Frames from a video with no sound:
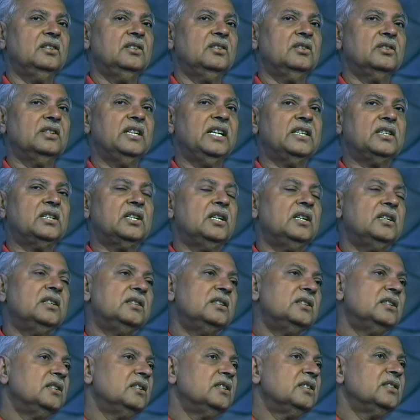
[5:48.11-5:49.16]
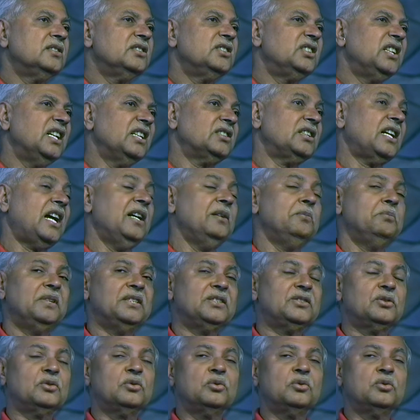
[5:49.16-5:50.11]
that, yes, I must